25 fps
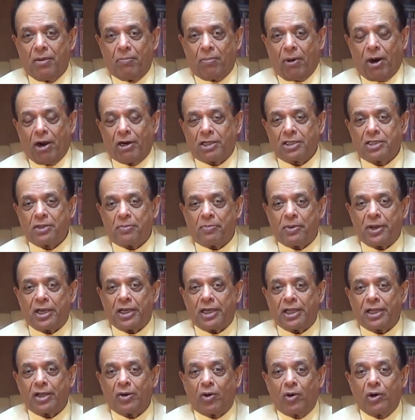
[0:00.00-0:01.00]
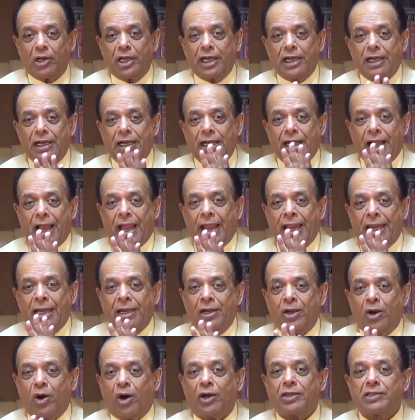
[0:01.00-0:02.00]
participating, only
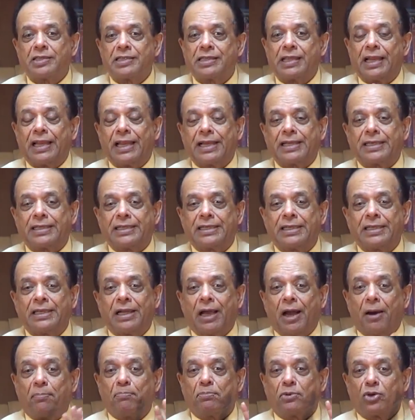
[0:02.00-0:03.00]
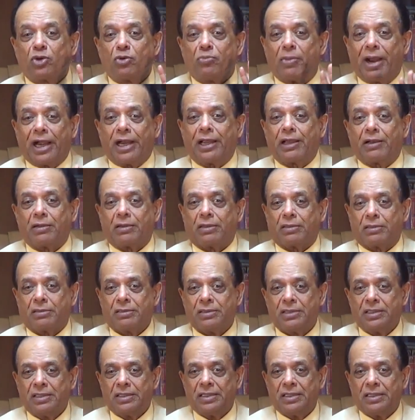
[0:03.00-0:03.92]
9 got selected up to medical.